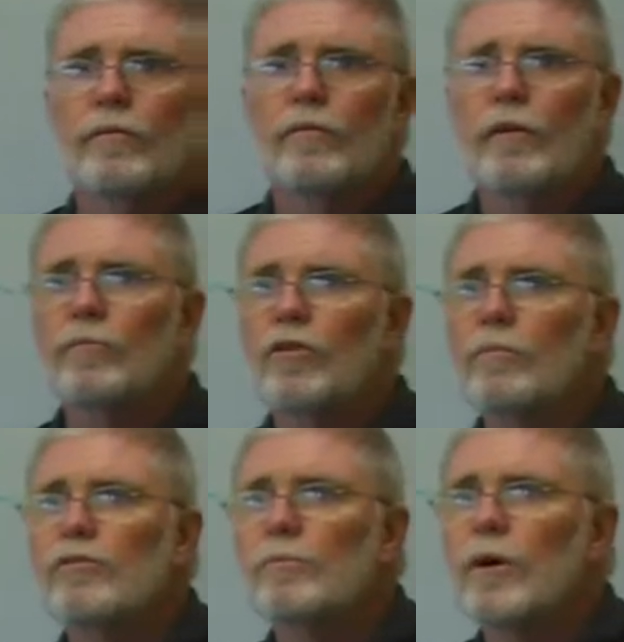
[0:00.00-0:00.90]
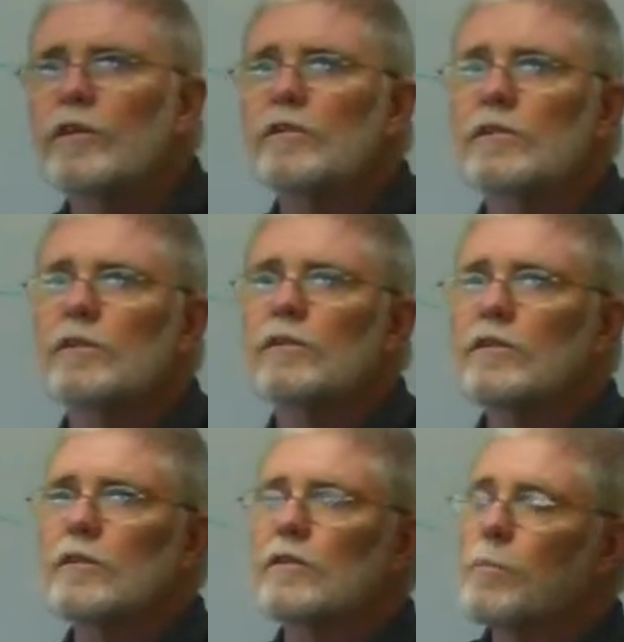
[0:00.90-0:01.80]
Sometimes you might see
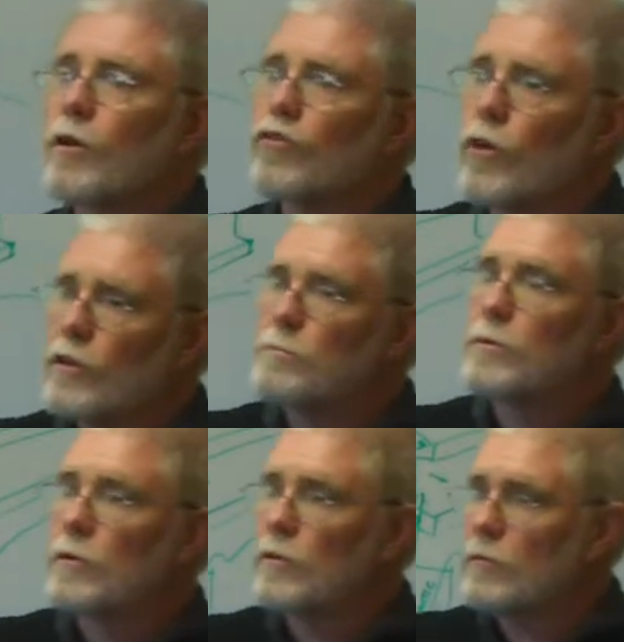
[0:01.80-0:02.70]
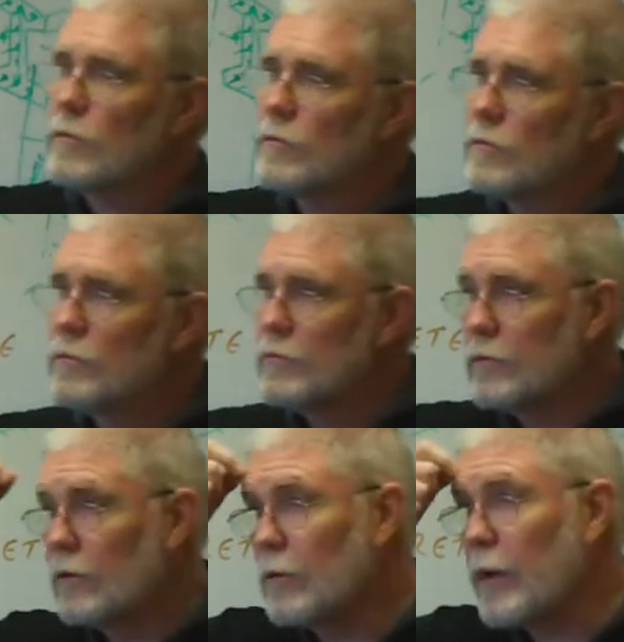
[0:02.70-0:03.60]
these things being transported
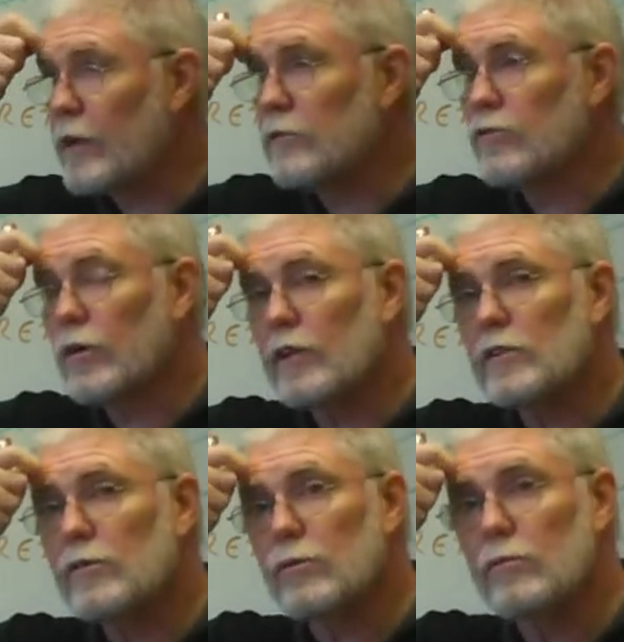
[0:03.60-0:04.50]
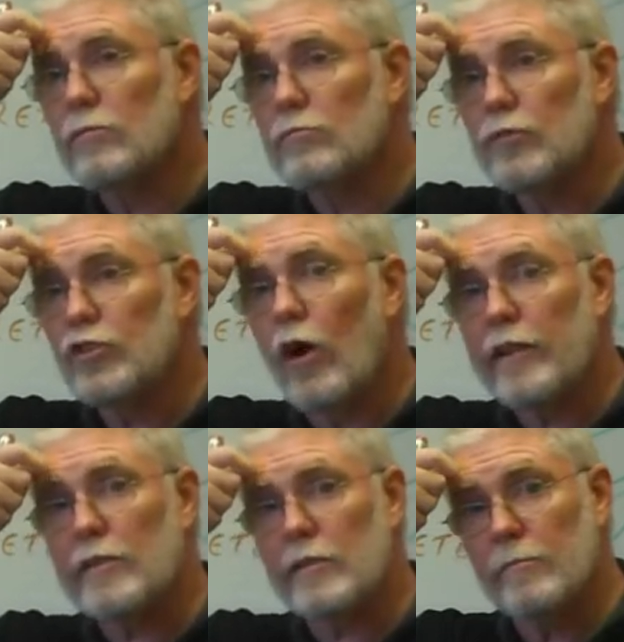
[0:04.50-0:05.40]
on the backs of trucks to
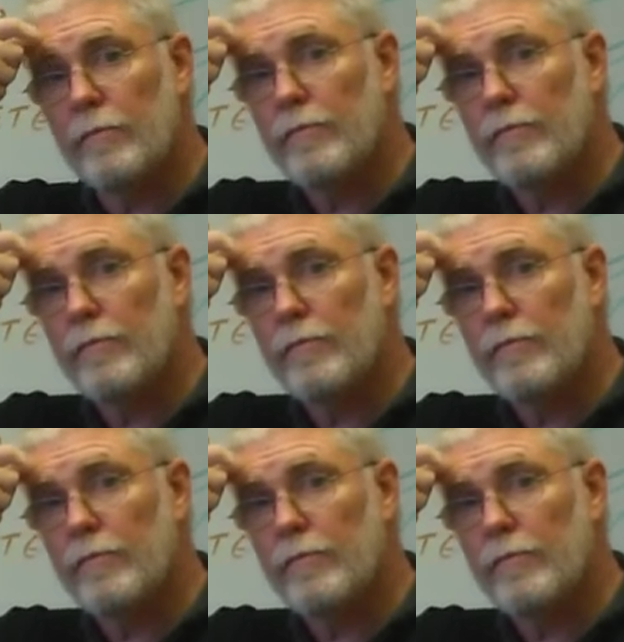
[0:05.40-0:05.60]
sites.